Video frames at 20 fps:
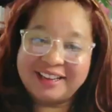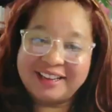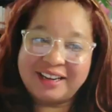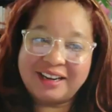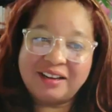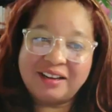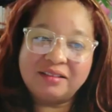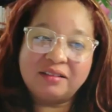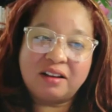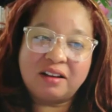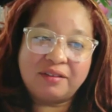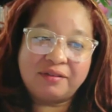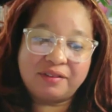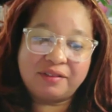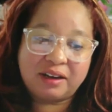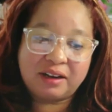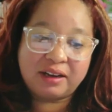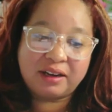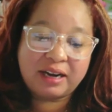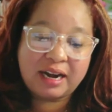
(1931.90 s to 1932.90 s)
And I love
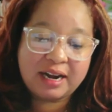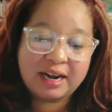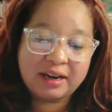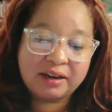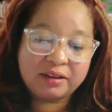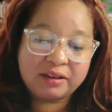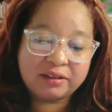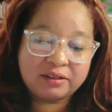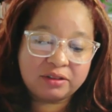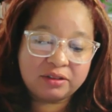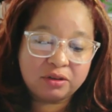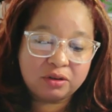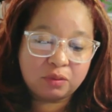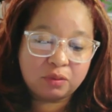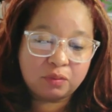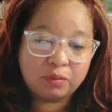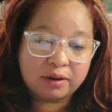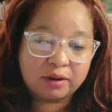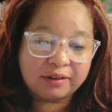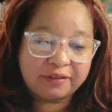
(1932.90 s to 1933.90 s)
that. And, you know,
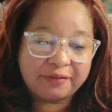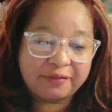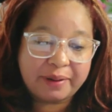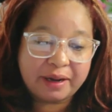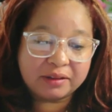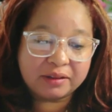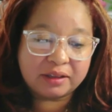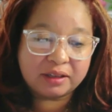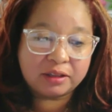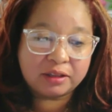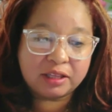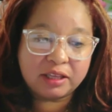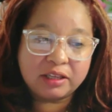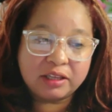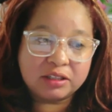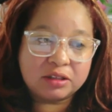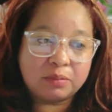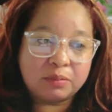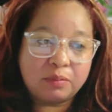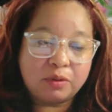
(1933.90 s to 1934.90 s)
word of mouth, I think,
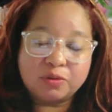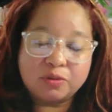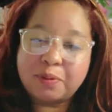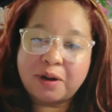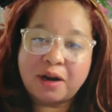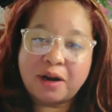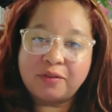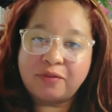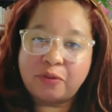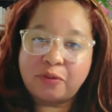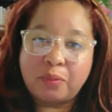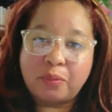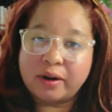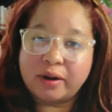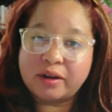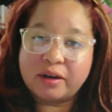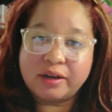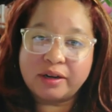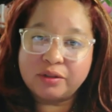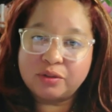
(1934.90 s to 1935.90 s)
is the most powerful
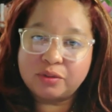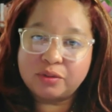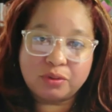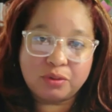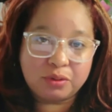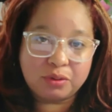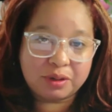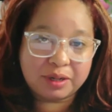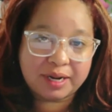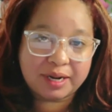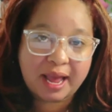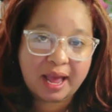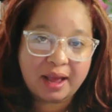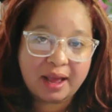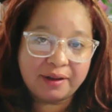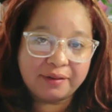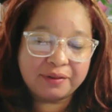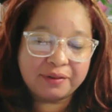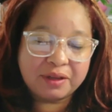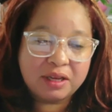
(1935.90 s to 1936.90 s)
marketing tool you can
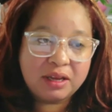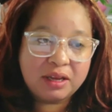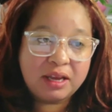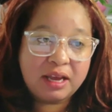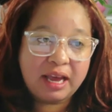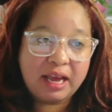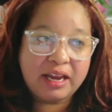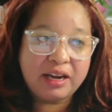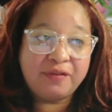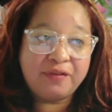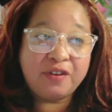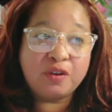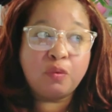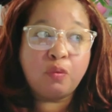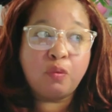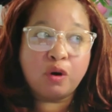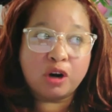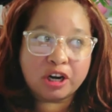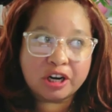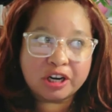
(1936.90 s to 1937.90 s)
have. And if it
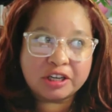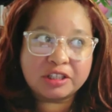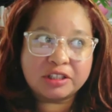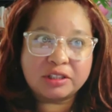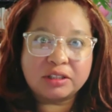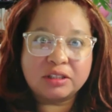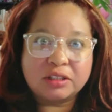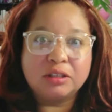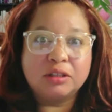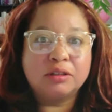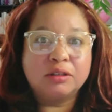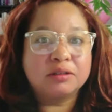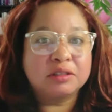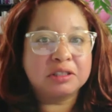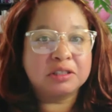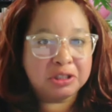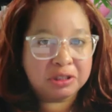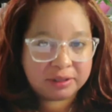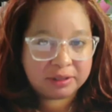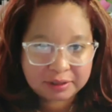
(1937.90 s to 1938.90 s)
works,
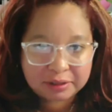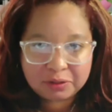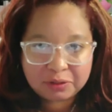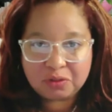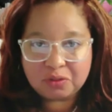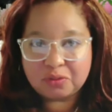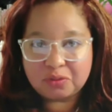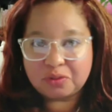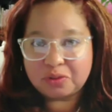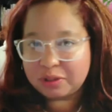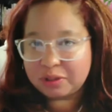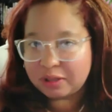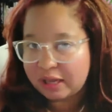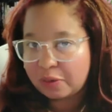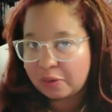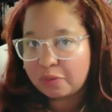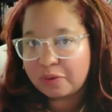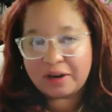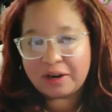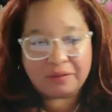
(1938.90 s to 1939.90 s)
continue to like
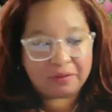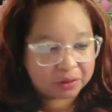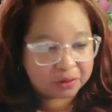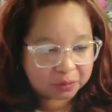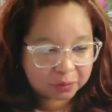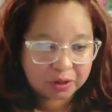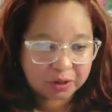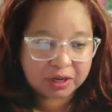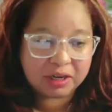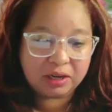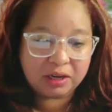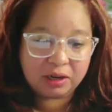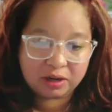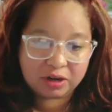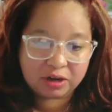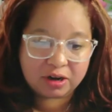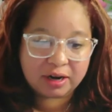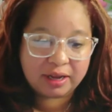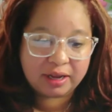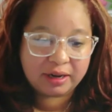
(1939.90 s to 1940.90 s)
whatever's working on
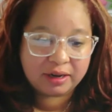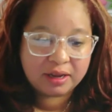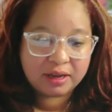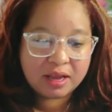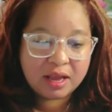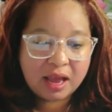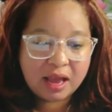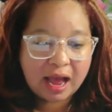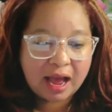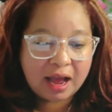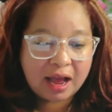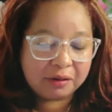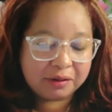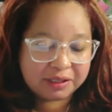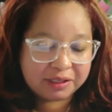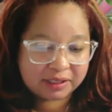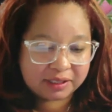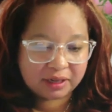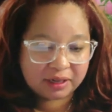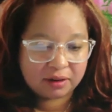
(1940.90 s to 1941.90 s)
your end. I
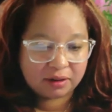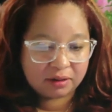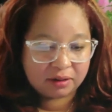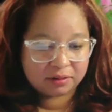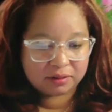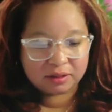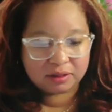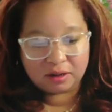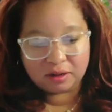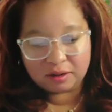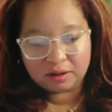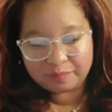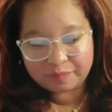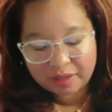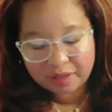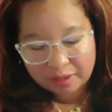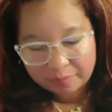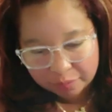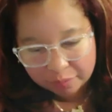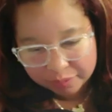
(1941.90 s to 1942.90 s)
always tell um,
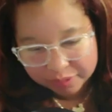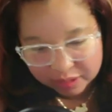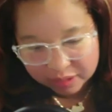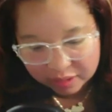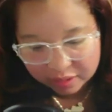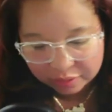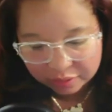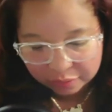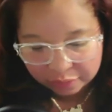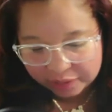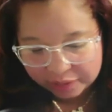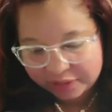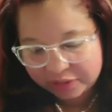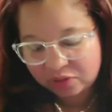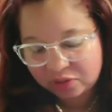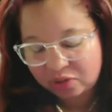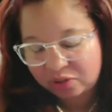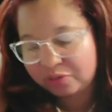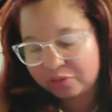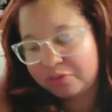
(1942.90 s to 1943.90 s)
Amber was another one
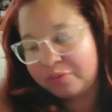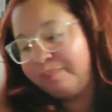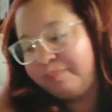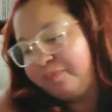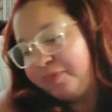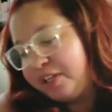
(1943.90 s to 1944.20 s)
too.